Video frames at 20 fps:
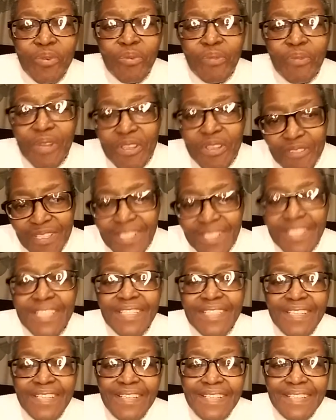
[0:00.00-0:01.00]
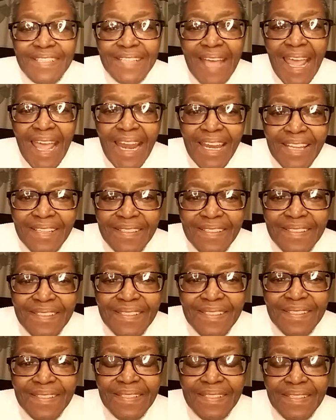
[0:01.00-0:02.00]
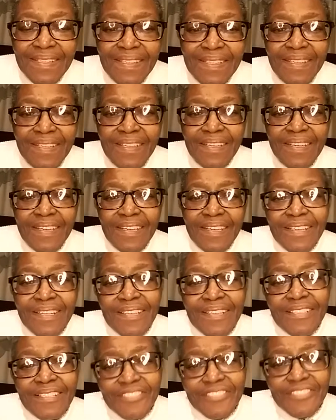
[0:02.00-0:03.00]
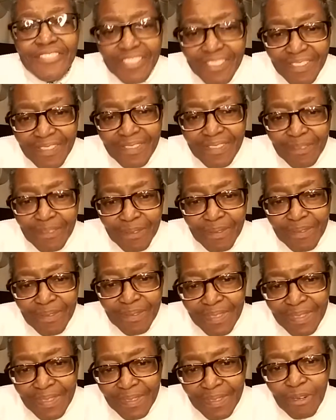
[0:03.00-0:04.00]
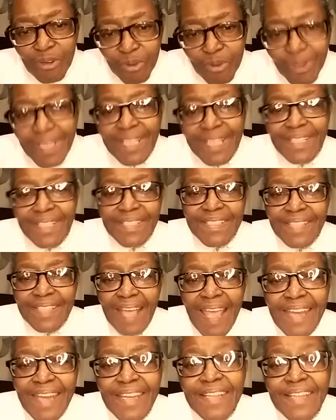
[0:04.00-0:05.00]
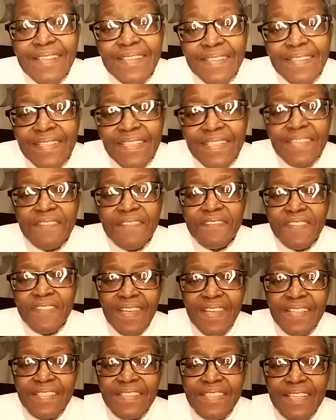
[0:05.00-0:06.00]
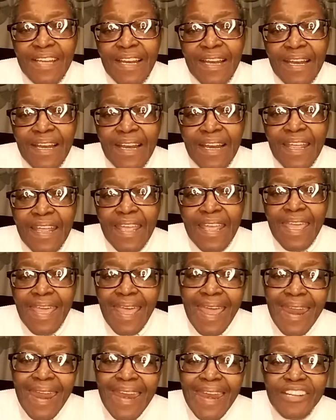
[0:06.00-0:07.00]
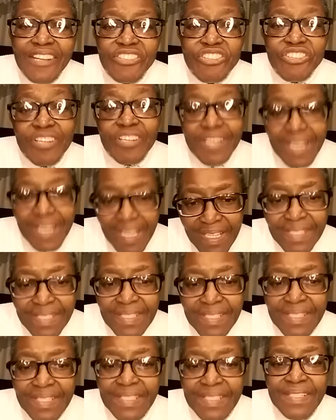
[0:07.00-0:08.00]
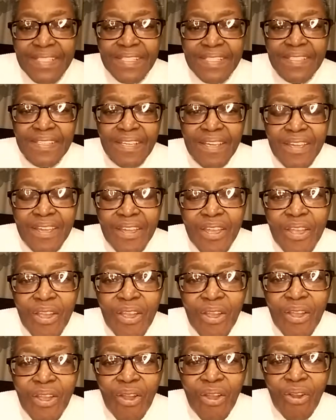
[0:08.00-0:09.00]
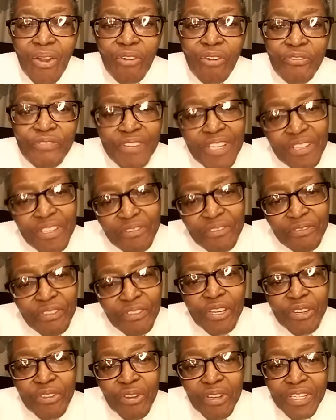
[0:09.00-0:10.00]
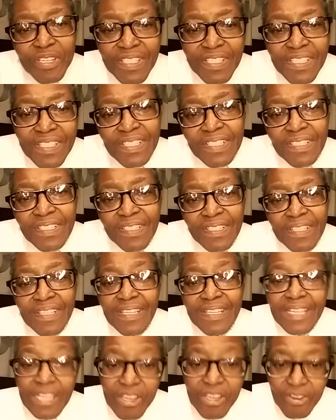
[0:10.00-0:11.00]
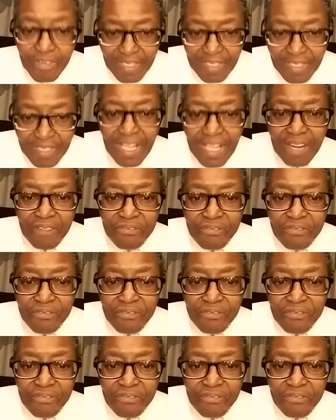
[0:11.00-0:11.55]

When you sit in silence, just look inside and see if there are still any traces of inferiority in yourself.